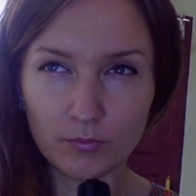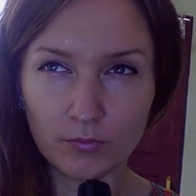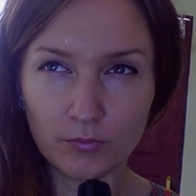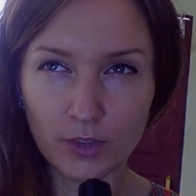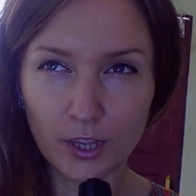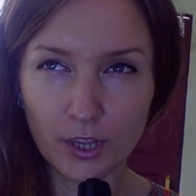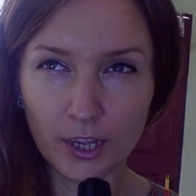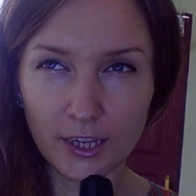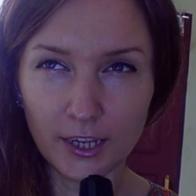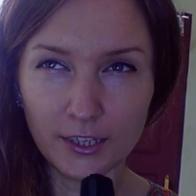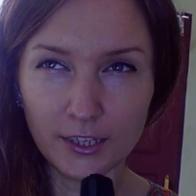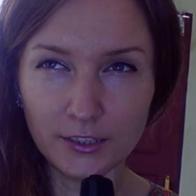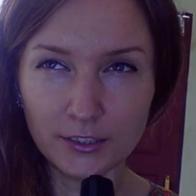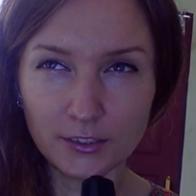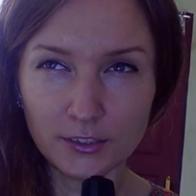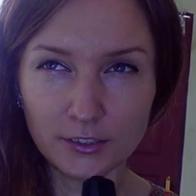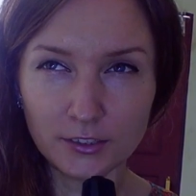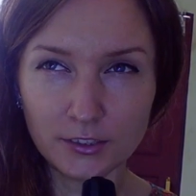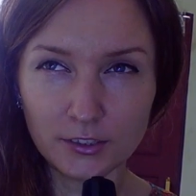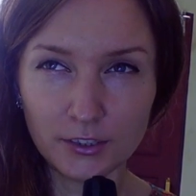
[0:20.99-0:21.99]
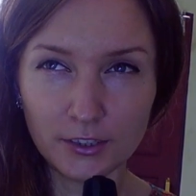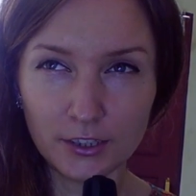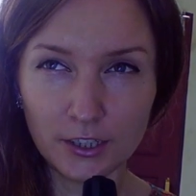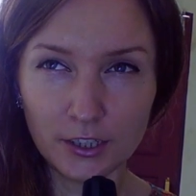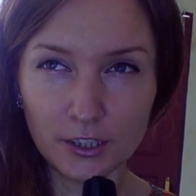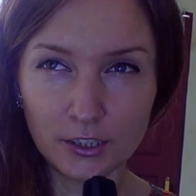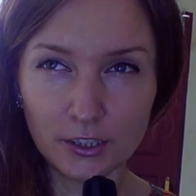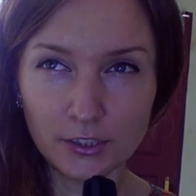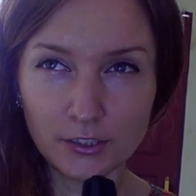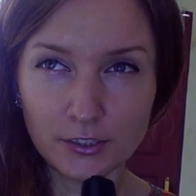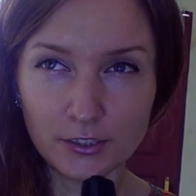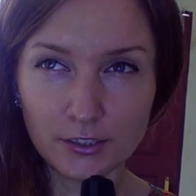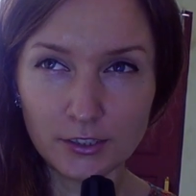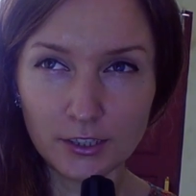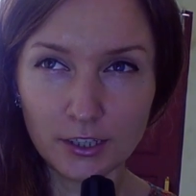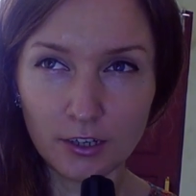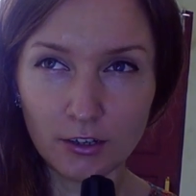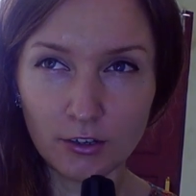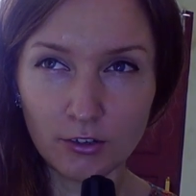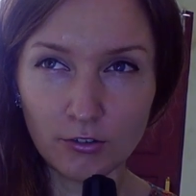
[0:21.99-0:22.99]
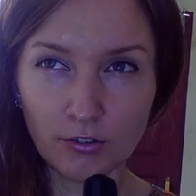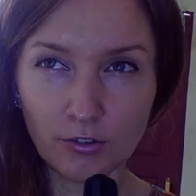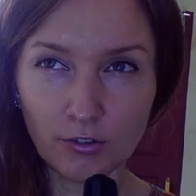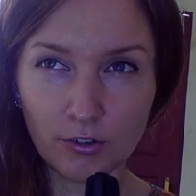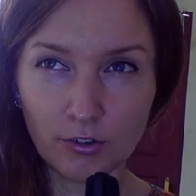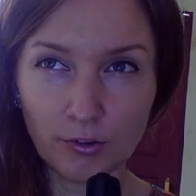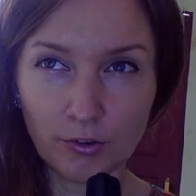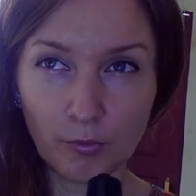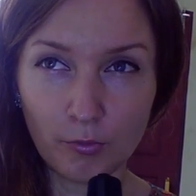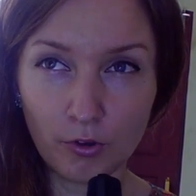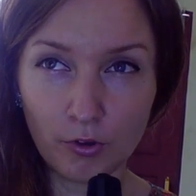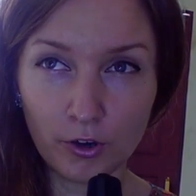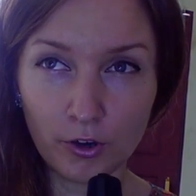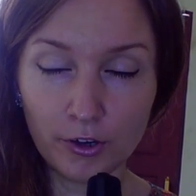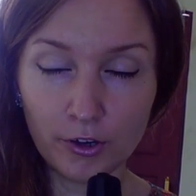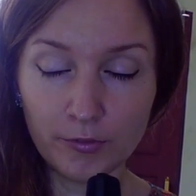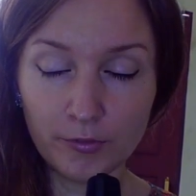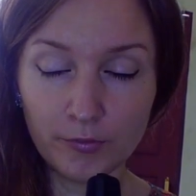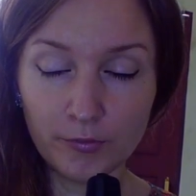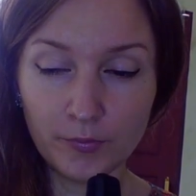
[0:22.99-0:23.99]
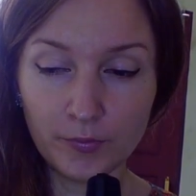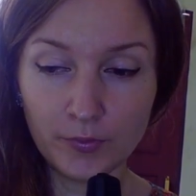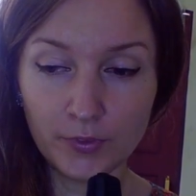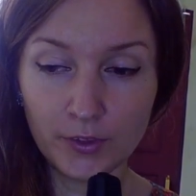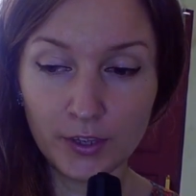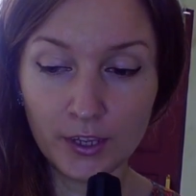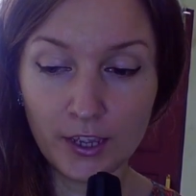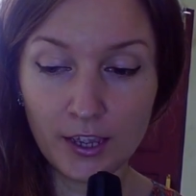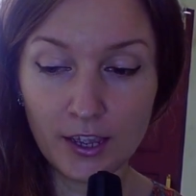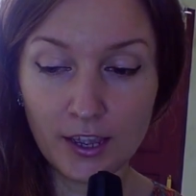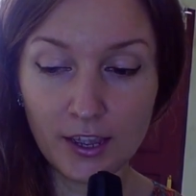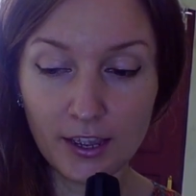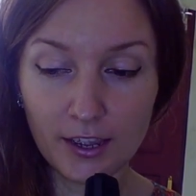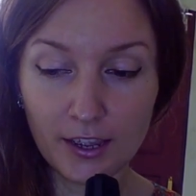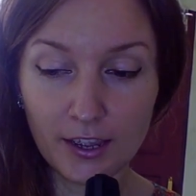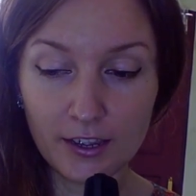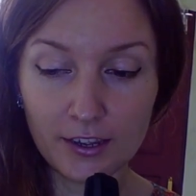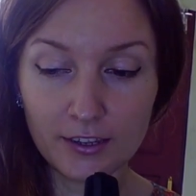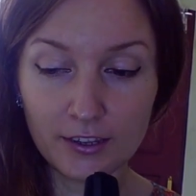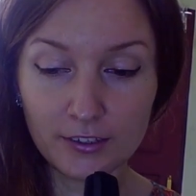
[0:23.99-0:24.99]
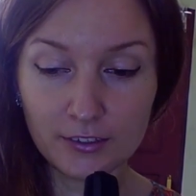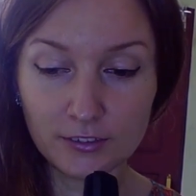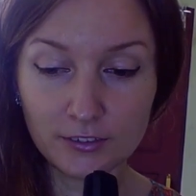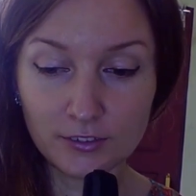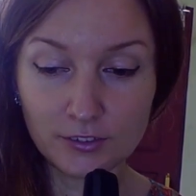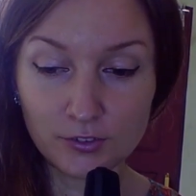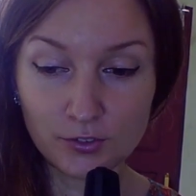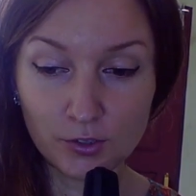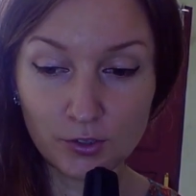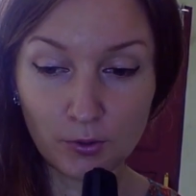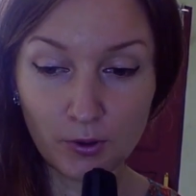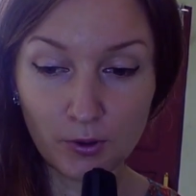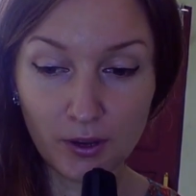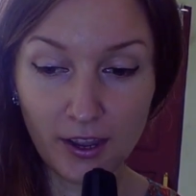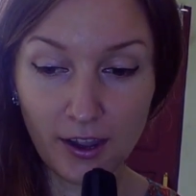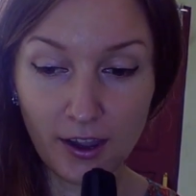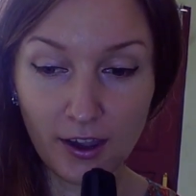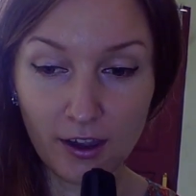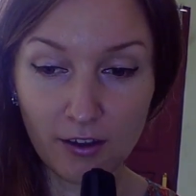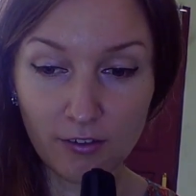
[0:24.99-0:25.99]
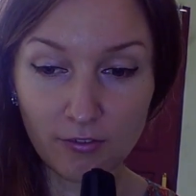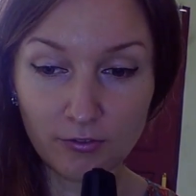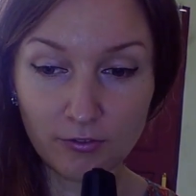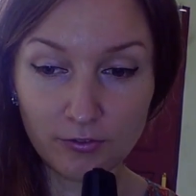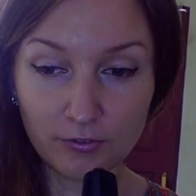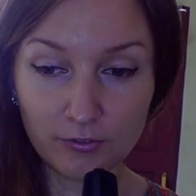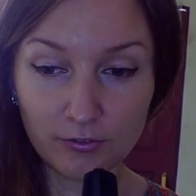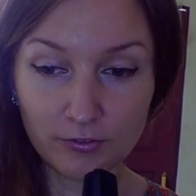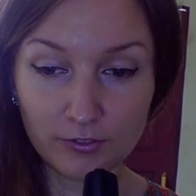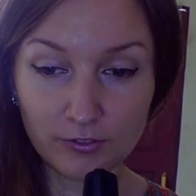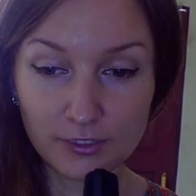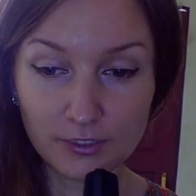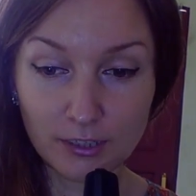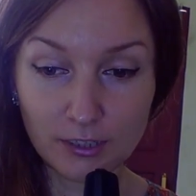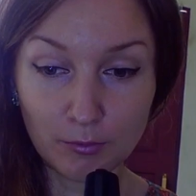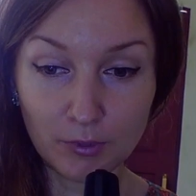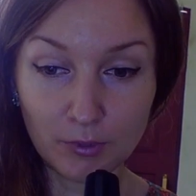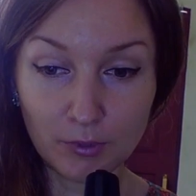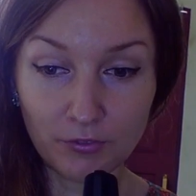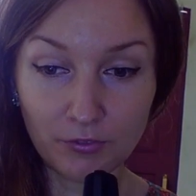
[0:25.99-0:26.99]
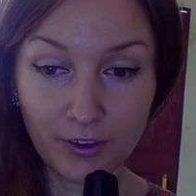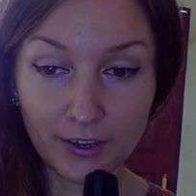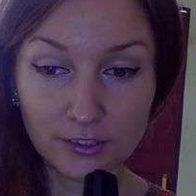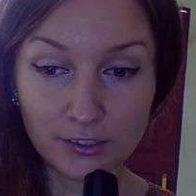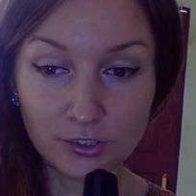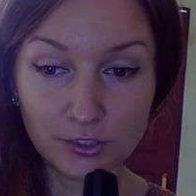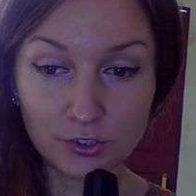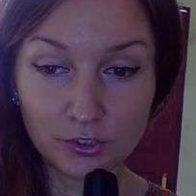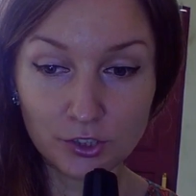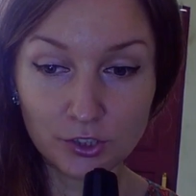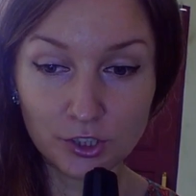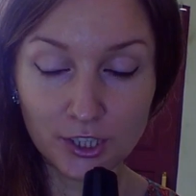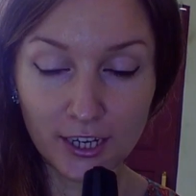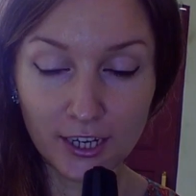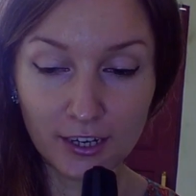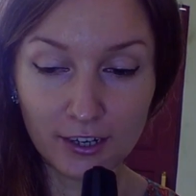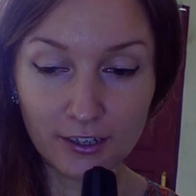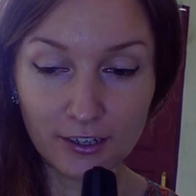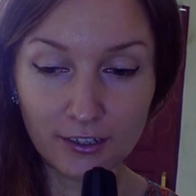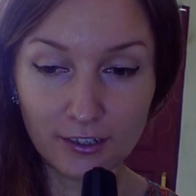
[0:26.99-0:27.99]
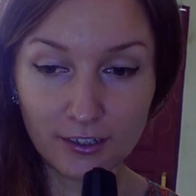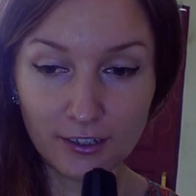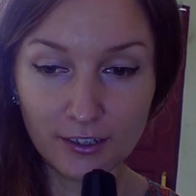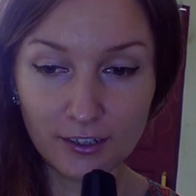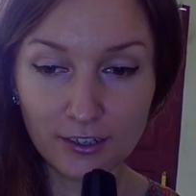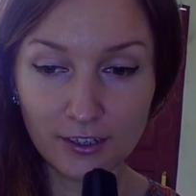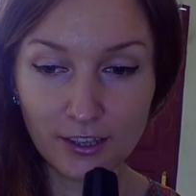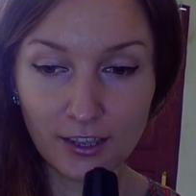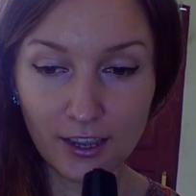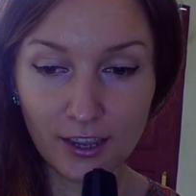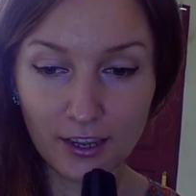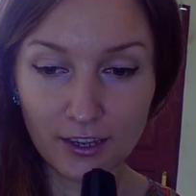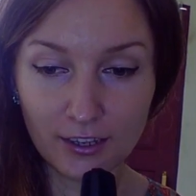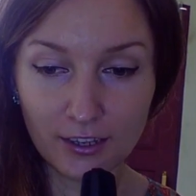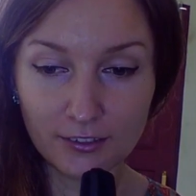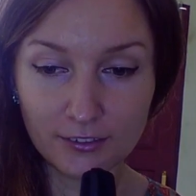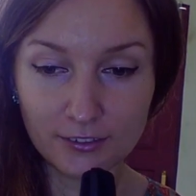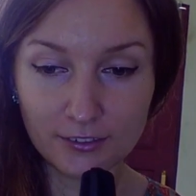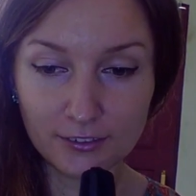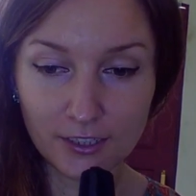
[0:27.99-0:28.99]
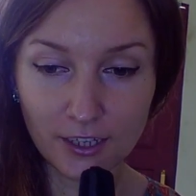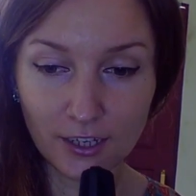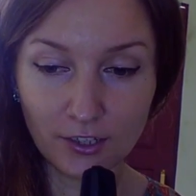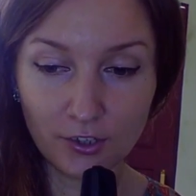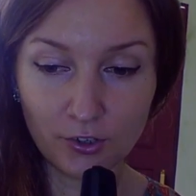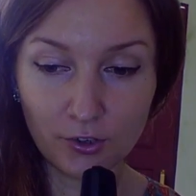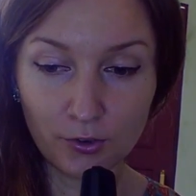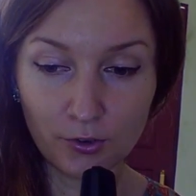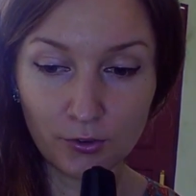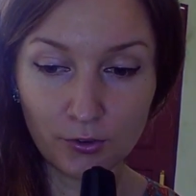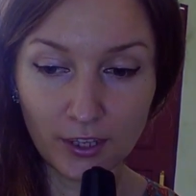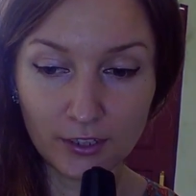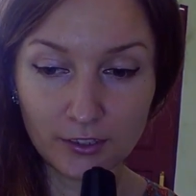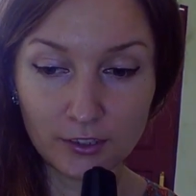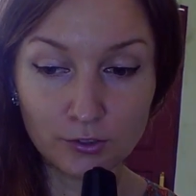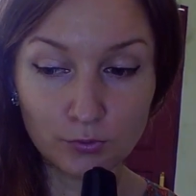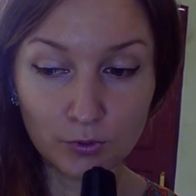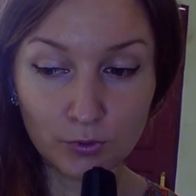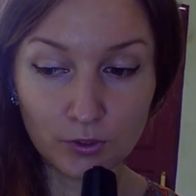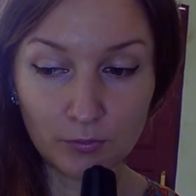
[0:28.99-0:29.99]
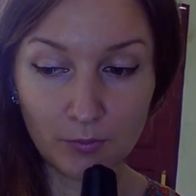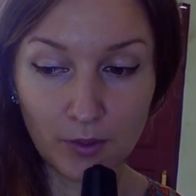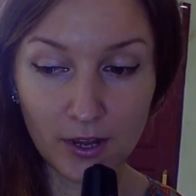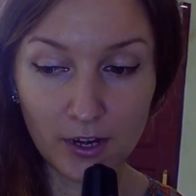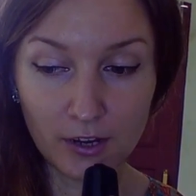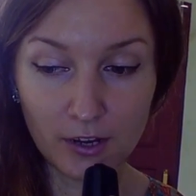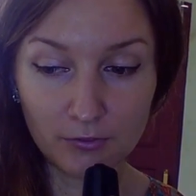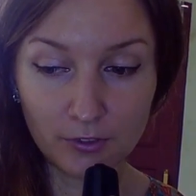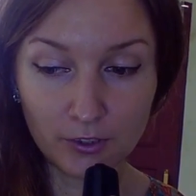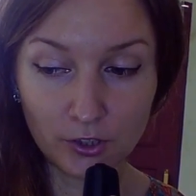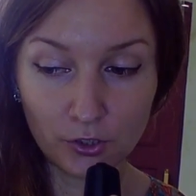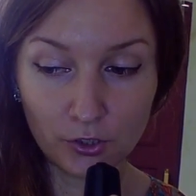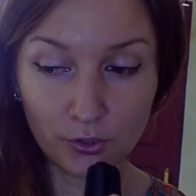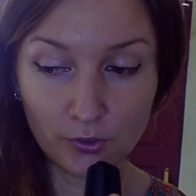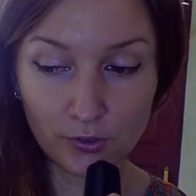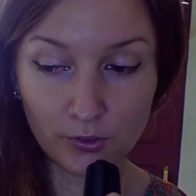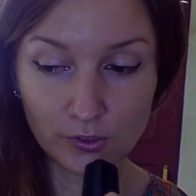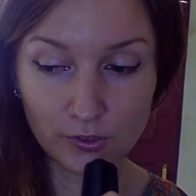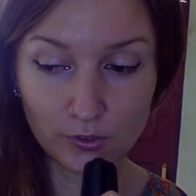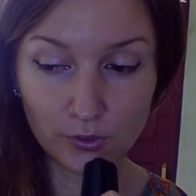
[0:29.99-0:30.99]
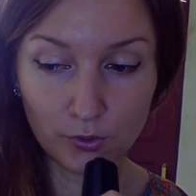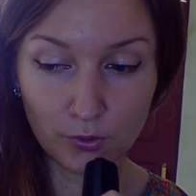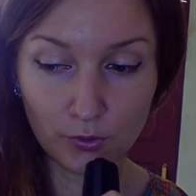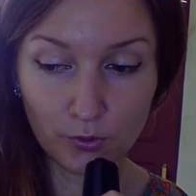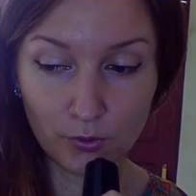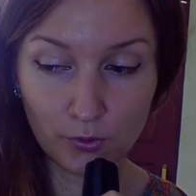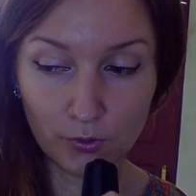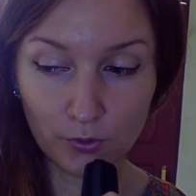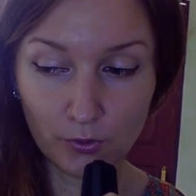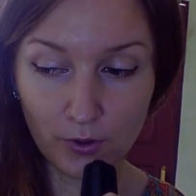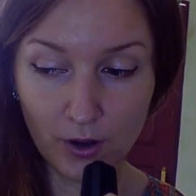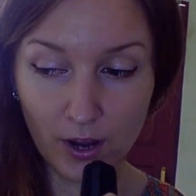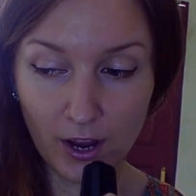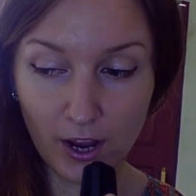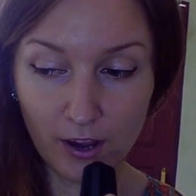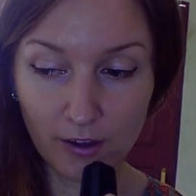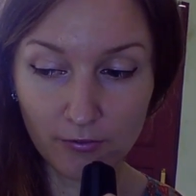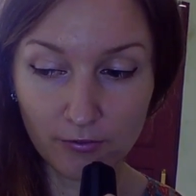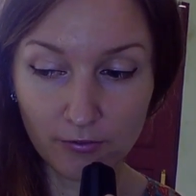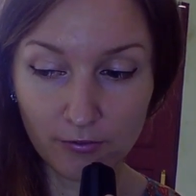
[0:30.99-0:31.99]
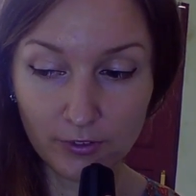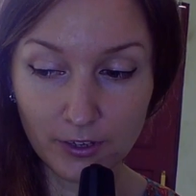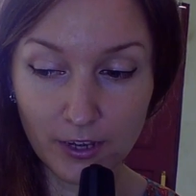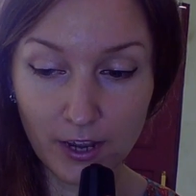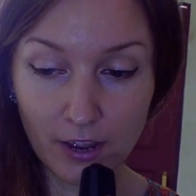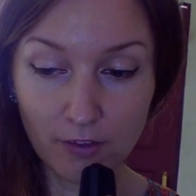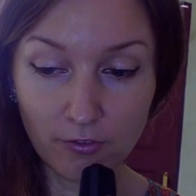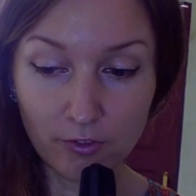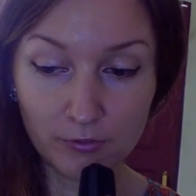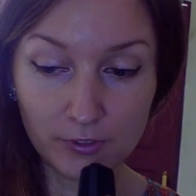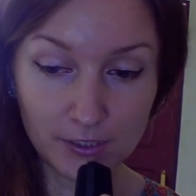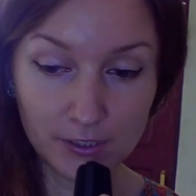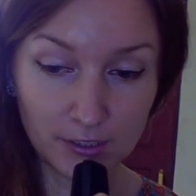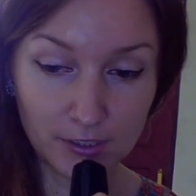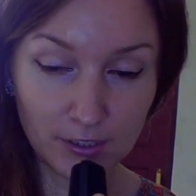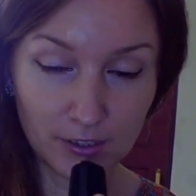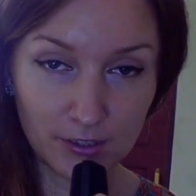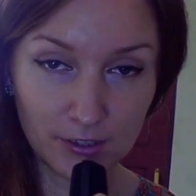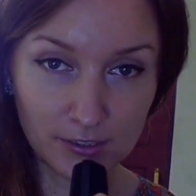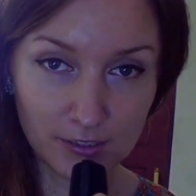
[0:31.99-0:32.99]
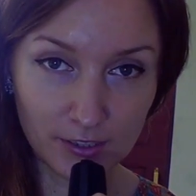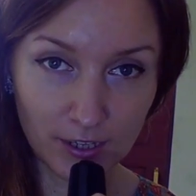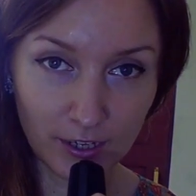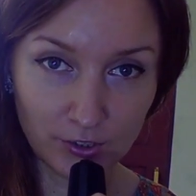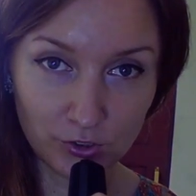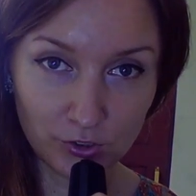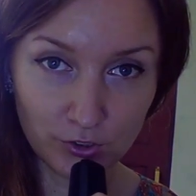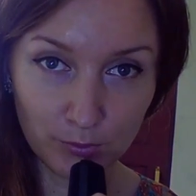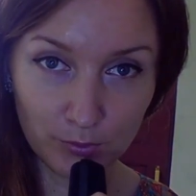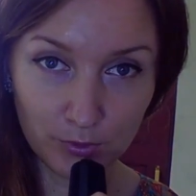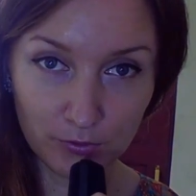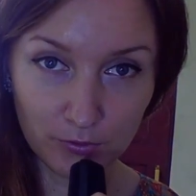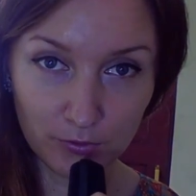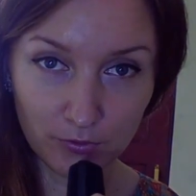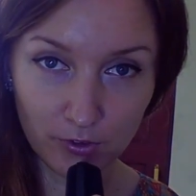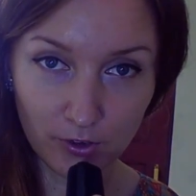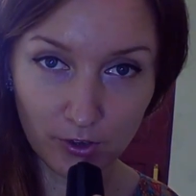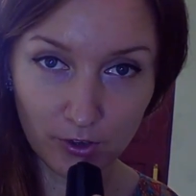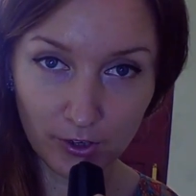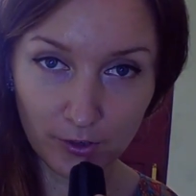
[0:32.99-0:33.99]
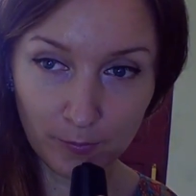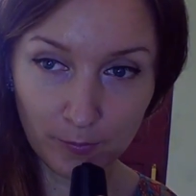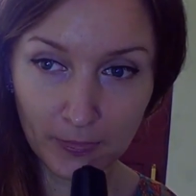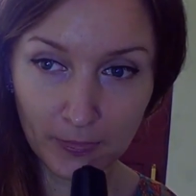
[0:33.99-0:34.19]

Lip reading: 8 years now or more, and so I have some advice to share, and I know that it would benefit those who have never visited this country before.